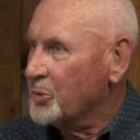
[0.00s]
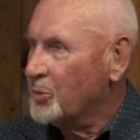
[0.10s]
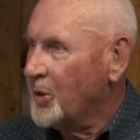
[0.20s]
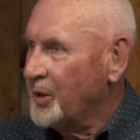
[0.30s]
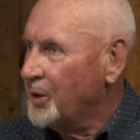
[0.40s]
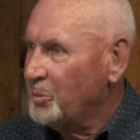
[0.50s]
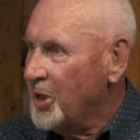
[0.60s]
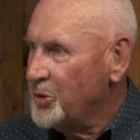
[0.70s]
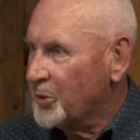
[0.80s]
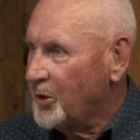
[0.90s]
is one of the
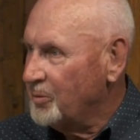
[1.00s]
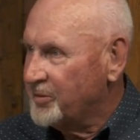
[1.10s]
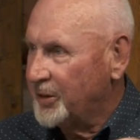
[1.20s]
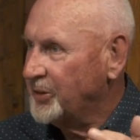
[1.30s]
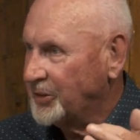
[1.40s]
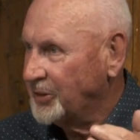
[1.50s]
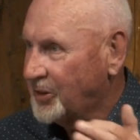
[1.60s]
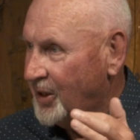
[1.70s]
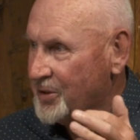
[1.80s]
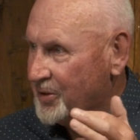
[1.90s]
major outfitters and
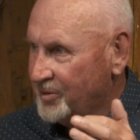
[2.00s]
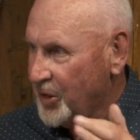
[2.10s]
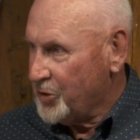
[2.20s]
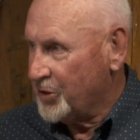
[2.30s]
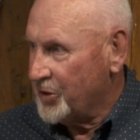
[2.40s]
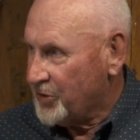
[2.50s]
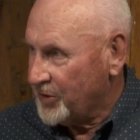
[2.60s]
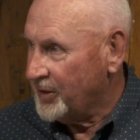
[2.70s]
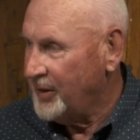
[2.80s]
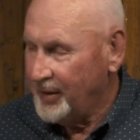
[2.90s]
conservationists
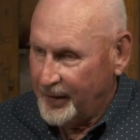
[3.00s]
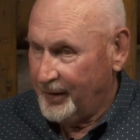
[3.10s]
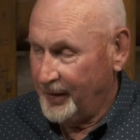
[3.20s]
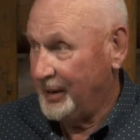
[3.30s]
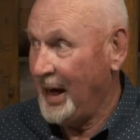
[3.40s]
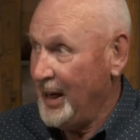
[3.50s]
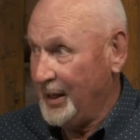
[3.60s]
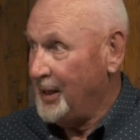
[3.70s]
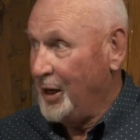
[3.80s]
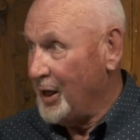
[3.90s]
in, in
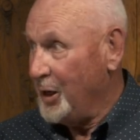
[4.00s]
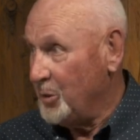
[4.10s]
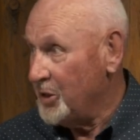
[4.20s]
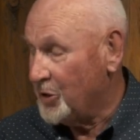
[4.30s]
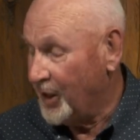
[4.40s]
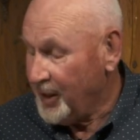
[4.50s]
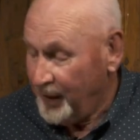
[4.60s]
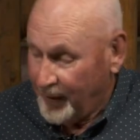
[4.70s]
Canada. I would say